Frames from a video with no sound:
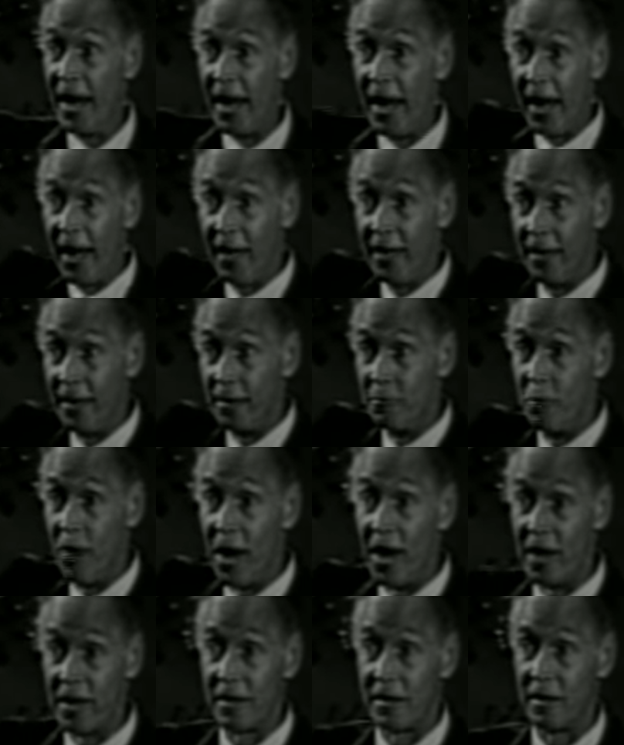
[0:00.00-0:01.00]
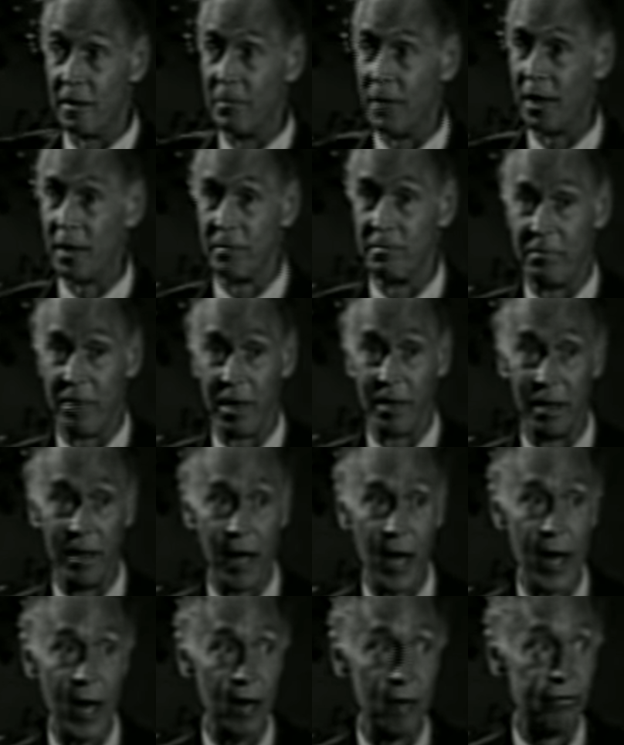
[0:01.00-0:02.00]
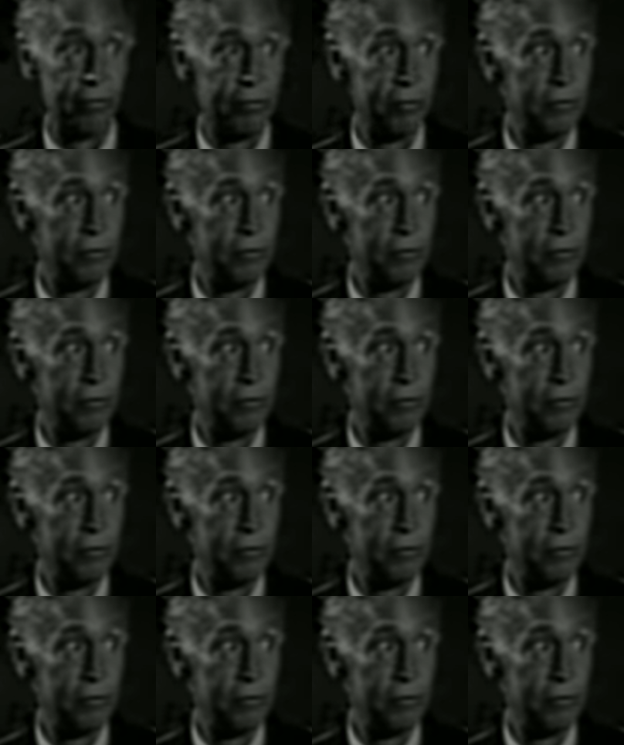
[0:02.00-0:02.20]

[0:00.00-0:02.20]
heading west to make a better life